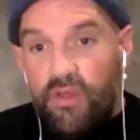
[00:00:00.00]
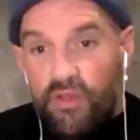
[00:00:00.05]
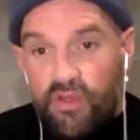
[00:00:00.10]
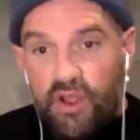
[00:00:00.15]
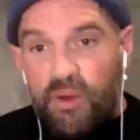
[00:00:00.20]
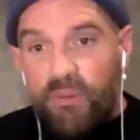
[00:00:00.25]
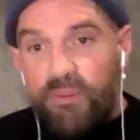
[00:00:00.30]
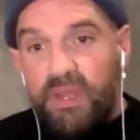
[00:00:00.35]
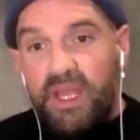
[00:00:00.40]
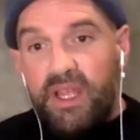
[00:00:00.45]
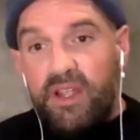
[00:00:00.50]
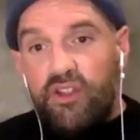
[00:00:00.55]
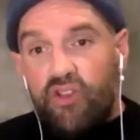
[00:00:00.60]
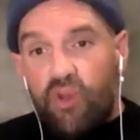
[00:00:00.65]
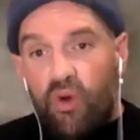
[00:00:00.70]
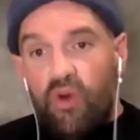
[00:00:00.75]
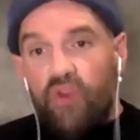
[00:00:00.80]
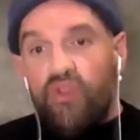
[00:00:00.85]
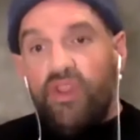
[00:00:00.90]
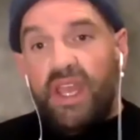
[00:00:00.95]
They're
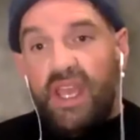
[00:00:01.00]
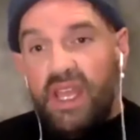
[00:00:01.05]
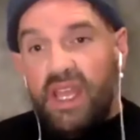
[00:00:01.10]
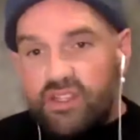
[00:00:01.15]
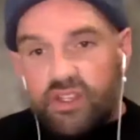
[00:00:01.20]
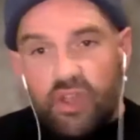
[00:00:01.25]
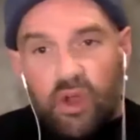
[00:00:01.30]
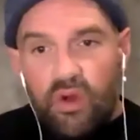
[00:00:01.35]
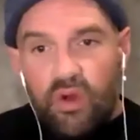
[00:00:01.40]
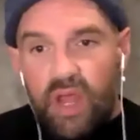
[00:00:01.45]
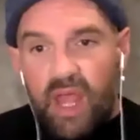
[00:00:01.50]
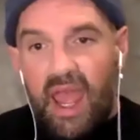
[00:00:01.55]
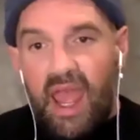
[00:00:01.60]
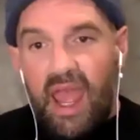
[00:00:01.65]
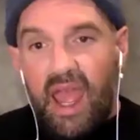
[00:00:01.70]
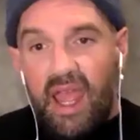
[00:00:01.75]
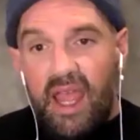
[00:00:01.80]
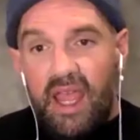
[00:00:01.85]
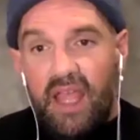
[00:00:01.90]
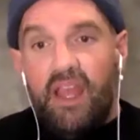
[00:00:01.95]
being told it's
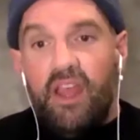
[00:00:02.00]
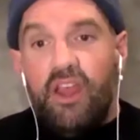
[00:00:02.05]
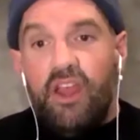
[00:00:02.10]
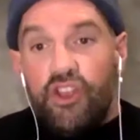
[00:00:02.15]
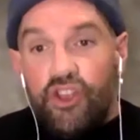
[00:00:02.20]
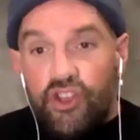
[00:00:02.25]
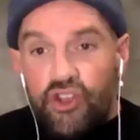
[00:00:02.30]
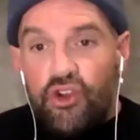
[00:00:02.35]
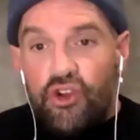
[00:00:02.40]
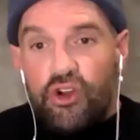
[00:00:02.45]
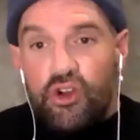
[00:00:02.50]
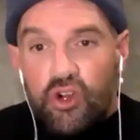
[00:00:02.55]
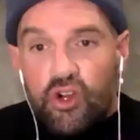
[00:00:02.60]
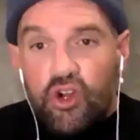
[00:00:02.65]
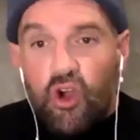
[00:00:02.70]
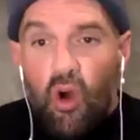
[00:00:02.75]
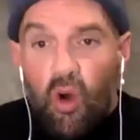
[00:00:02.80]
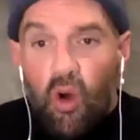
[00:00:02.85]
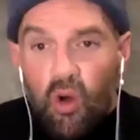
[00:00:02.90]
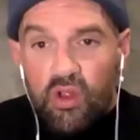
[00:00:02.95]
okay. Your
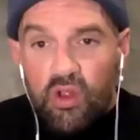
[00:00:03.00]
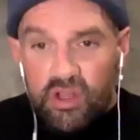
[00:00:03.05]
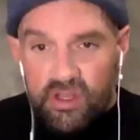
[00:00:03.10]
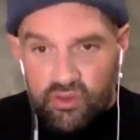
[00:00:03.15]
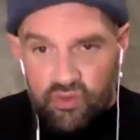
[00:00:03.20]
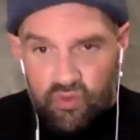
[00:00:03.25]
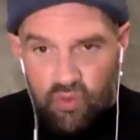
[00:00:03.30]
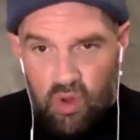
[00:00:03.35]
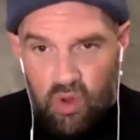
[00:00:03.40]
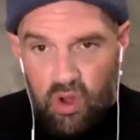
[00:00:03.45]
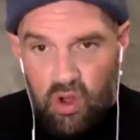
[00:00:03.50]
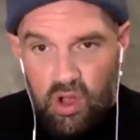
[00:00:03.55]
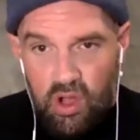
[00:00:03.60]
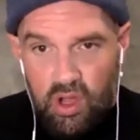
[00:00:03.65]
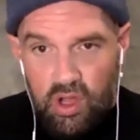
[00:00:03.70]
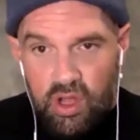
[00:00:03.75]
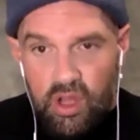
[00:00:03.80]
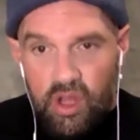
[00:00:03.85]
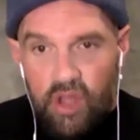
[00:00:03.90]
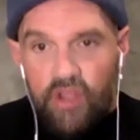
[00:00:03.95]
goal is
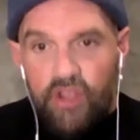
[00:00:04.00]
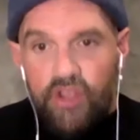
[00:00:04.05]
wrong.